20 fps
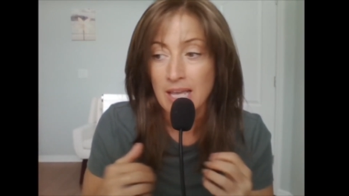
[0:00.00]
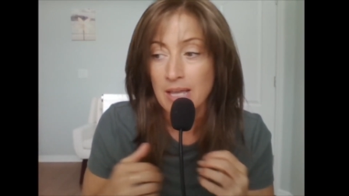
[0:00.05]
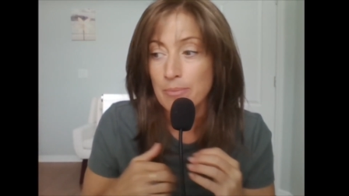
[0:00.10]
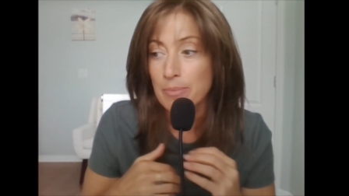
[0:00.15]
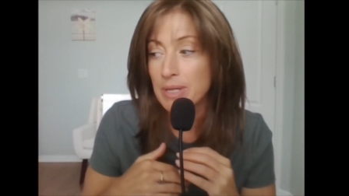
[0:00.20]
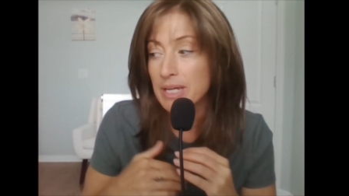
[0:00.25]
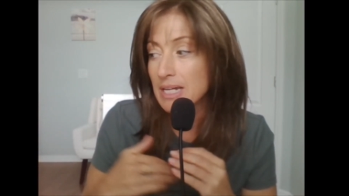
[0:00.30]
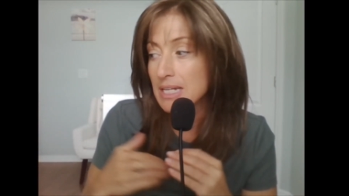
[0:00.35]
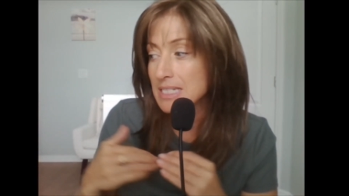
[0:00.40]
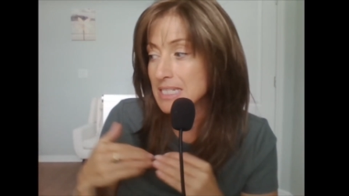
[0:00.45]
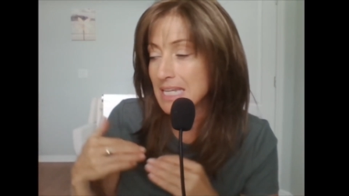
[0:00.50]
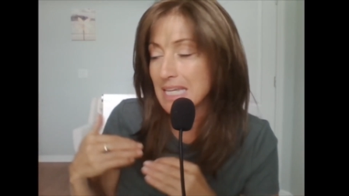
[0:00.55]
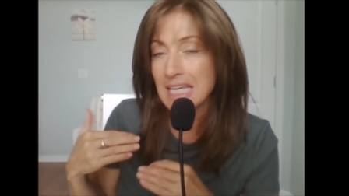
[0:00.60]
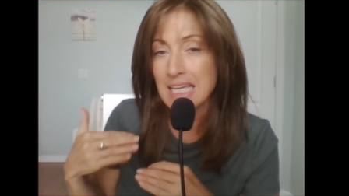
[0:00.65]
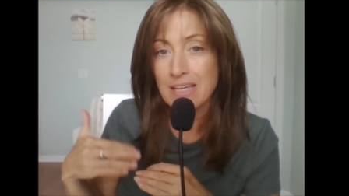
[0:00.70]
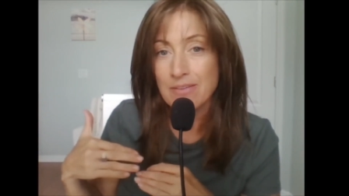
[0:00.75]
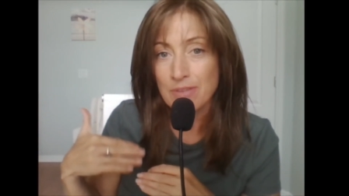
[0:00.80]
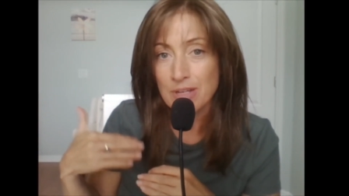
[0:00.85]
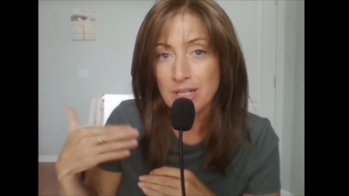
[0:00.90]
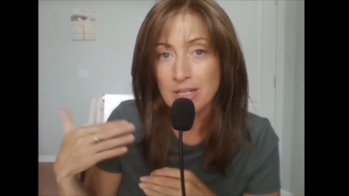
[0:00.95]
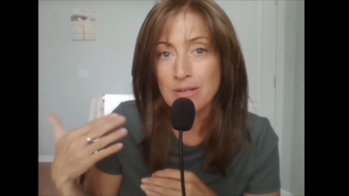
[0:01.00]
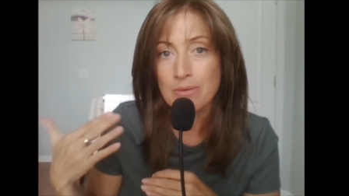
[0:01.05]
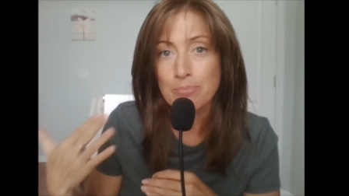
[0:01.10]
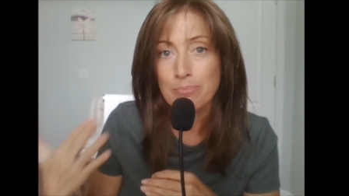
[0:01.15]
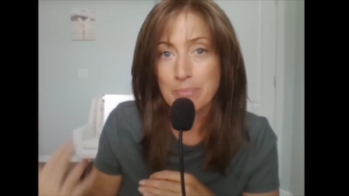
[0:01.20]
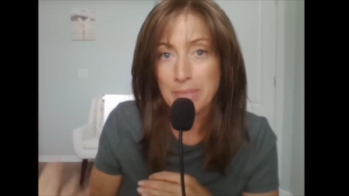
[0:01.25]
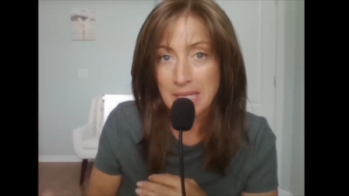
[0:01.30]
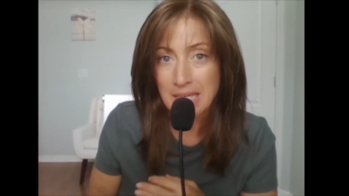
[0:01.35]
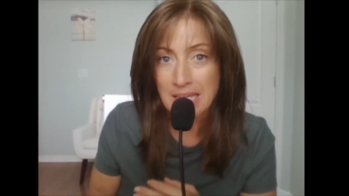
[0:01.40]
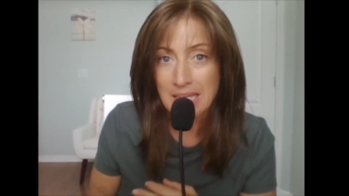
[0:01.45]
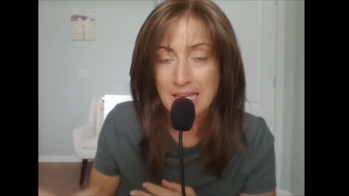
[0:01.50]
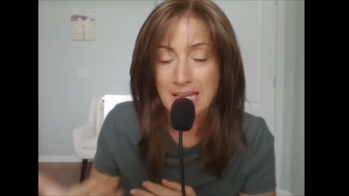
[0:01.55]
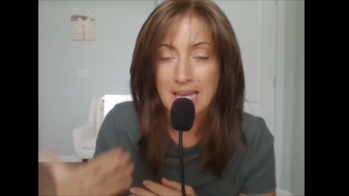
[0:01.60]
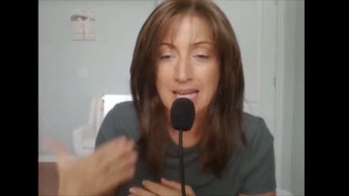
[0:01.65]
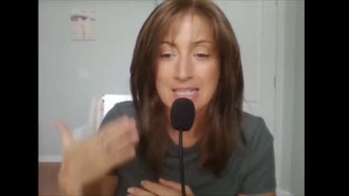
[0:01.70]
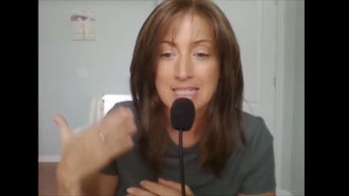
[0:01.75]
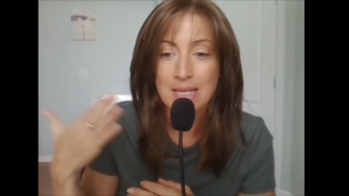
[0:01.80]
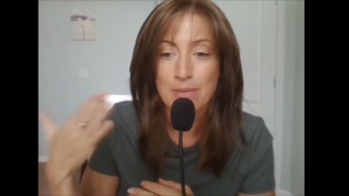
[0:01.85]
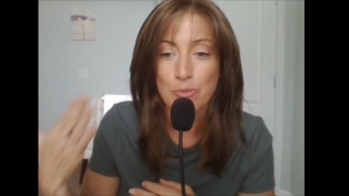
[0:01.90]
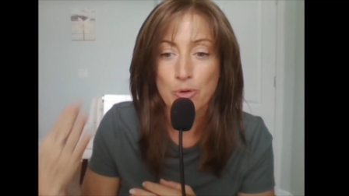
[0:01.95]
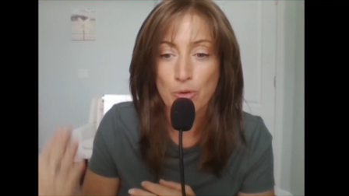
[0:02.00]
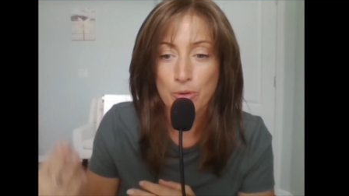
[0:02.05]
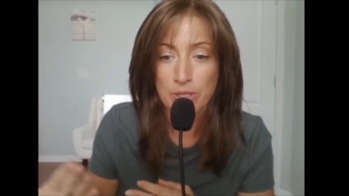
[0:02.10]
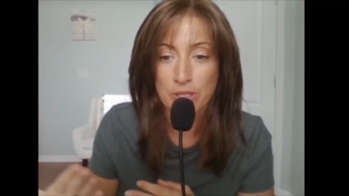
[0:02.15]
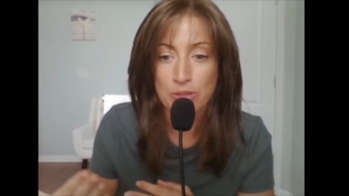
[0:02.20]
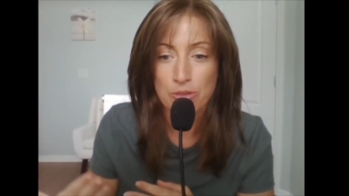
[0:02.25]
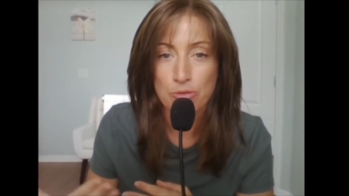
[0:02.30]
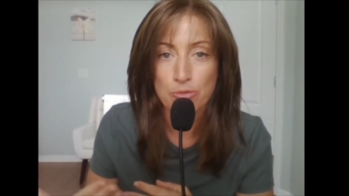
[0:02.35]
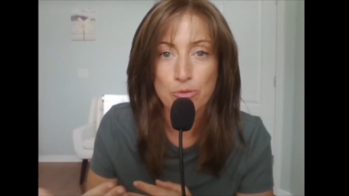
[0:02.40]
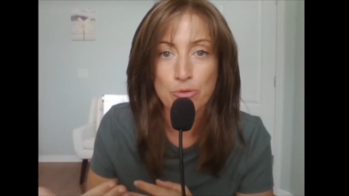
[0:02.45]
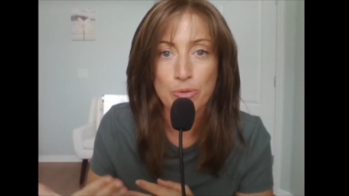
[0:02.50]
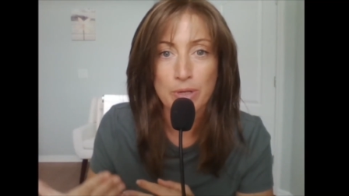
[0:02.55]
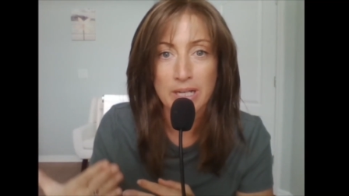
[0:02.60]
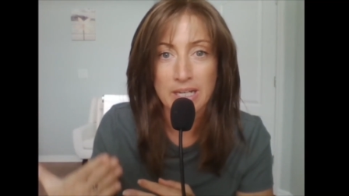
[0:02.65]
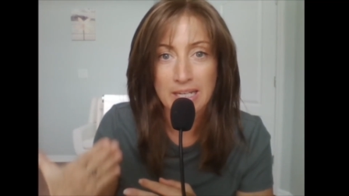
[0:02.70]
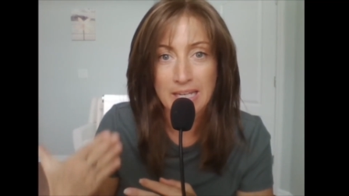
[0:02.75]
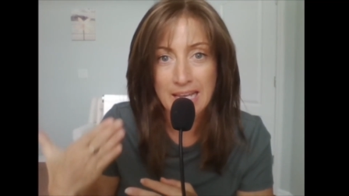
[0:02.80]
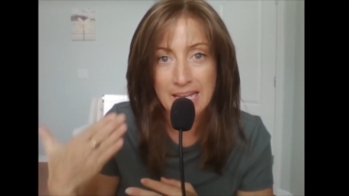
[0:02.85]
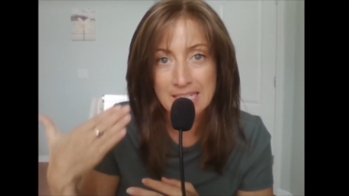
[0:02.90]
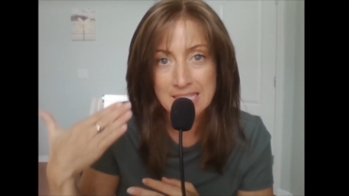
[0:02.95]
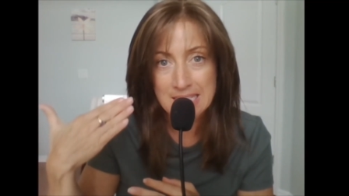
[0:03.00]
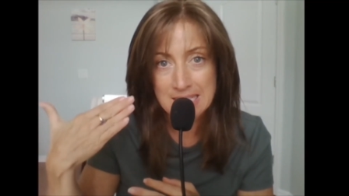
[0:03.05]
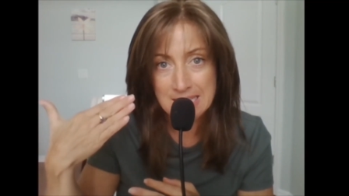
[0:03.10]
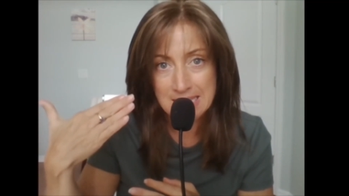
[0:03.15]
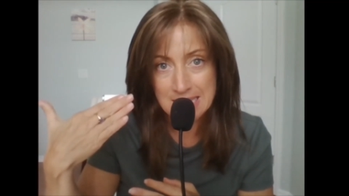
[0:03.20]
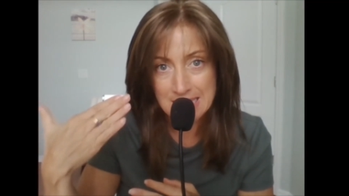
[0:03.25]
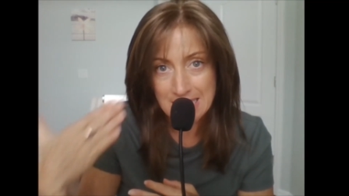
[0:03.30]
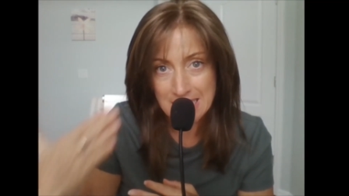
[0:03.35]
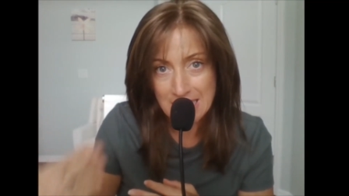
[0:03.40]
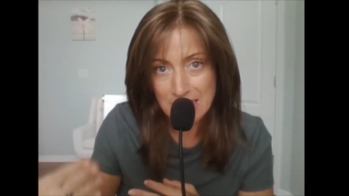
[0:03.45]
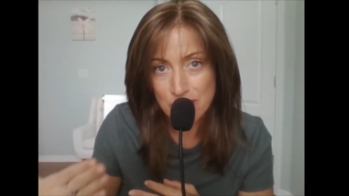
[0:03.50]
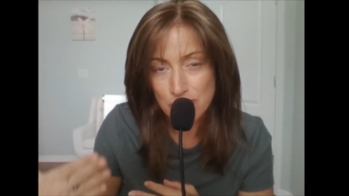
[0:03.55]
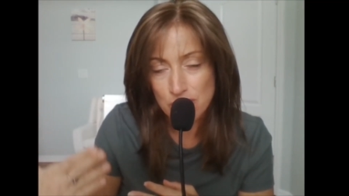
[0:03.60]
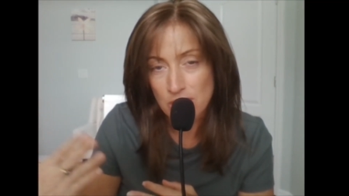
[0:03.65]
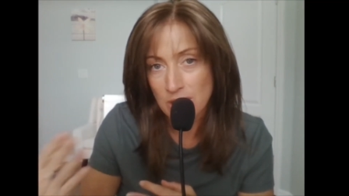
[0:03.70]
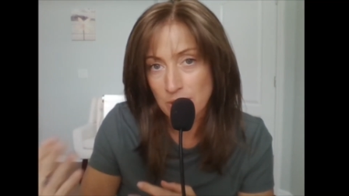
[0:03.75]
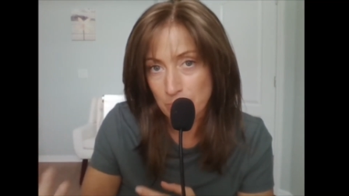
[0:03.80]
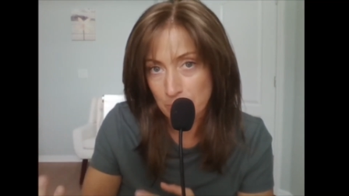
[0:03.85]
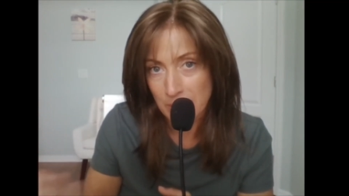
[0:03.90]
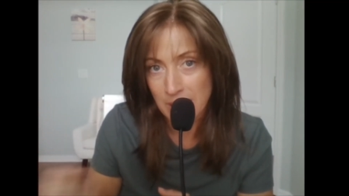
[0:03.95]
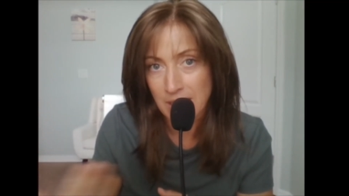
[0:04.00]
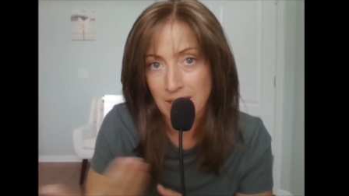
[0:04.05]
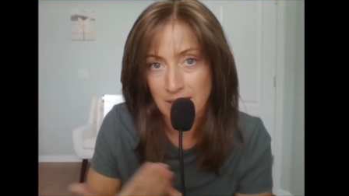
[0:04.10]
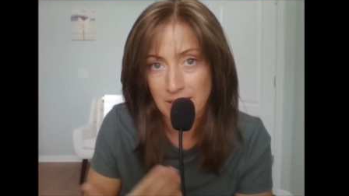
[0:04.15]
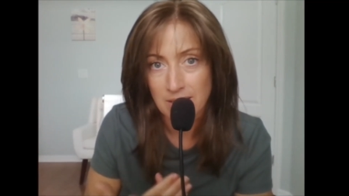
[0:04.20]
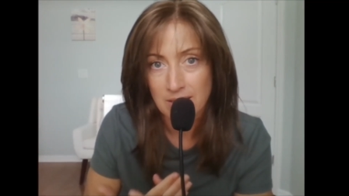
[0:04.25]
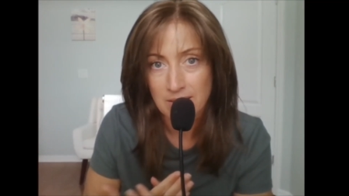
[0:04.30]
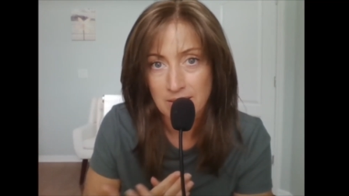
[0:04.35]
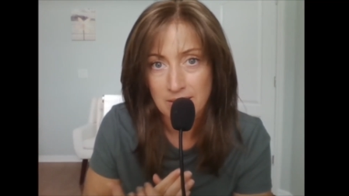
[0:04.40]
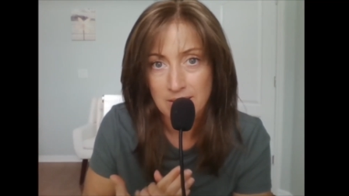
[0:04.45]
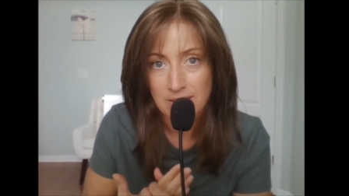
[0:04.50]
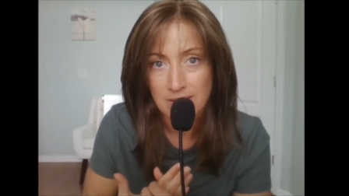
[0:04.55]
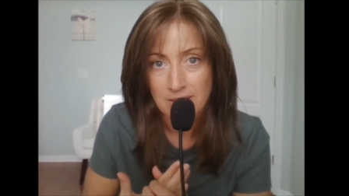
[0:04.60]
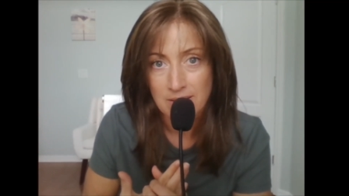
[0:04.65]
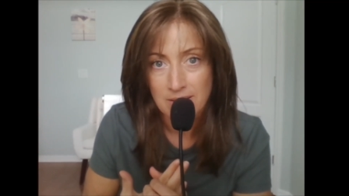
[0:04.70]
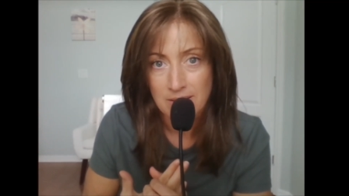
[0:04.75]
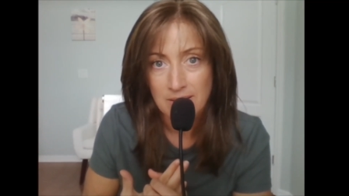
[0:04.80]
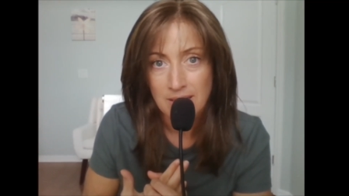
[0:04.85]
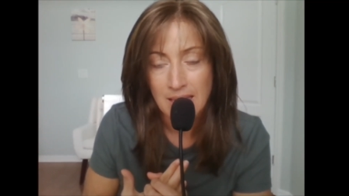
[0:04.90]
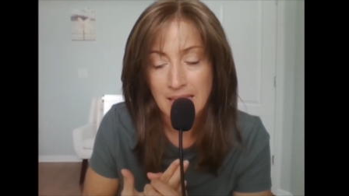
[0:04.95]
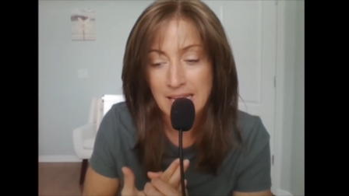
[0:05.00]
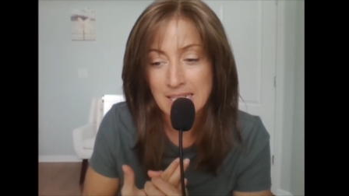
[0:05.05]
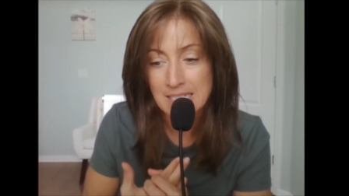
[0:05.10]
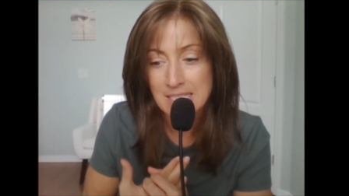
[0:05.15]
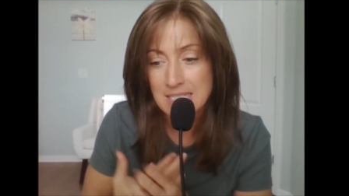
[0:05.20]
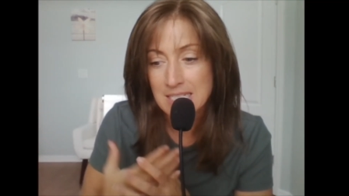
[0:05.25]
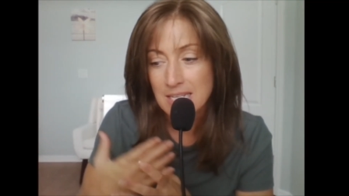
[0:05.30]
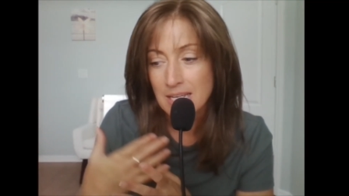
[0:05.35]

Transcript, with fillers: Because even me, as I'm going through it, it's teaching me. It's